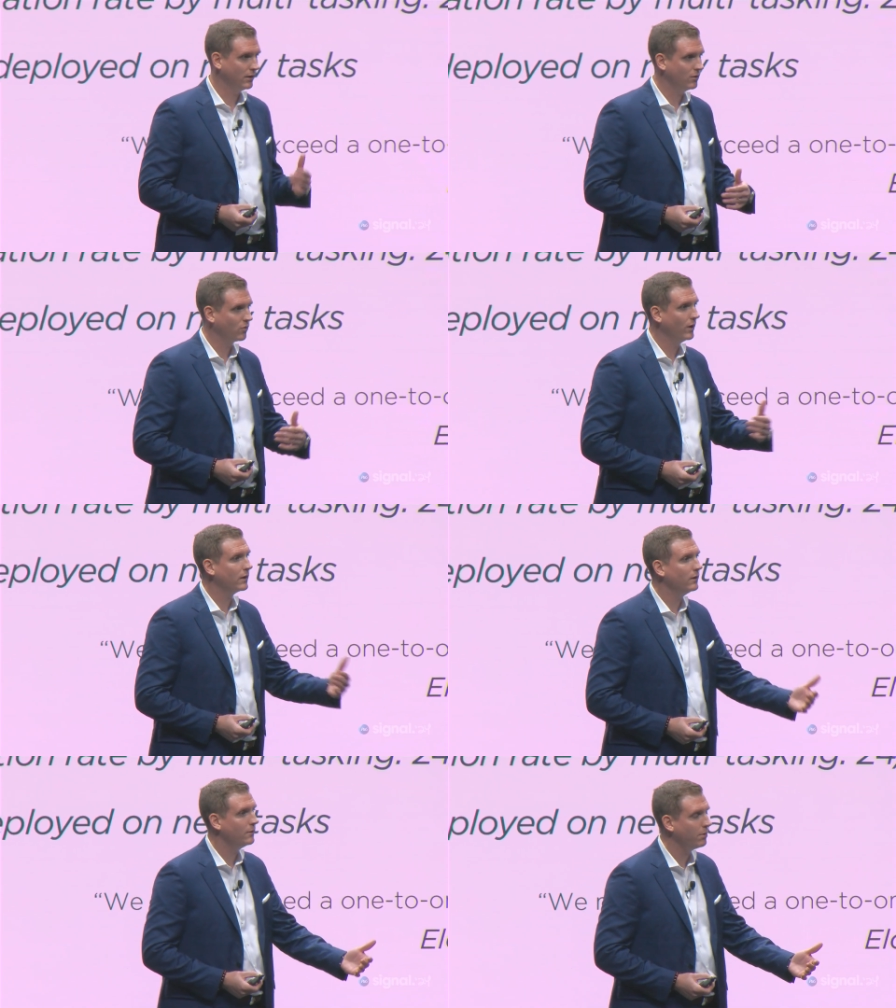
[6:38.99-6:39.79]
and
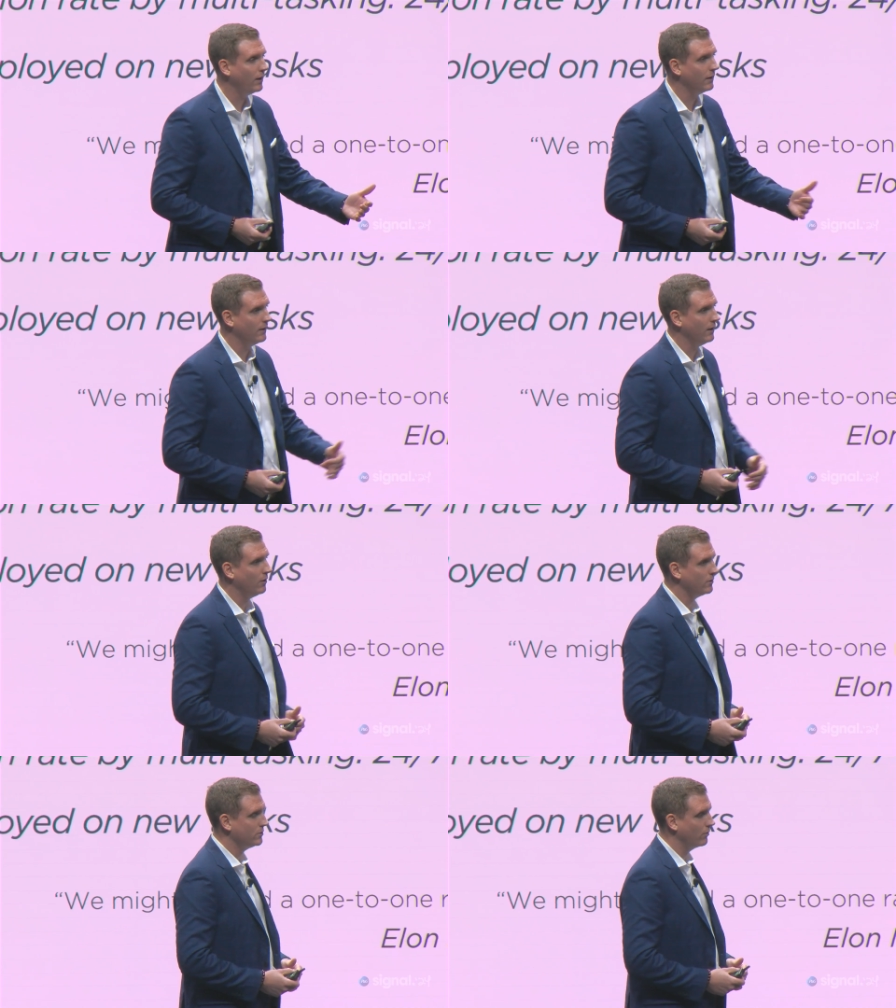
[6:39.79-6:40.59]
directly apply that
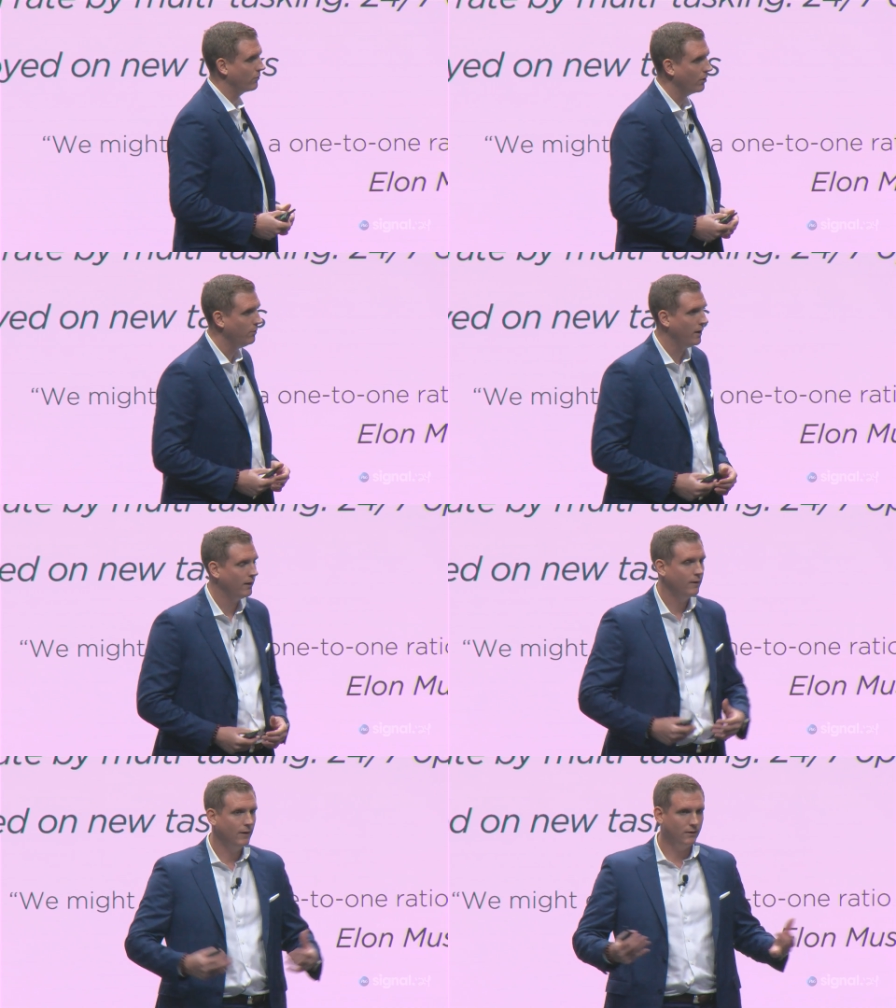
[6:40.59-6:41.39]
onto a robot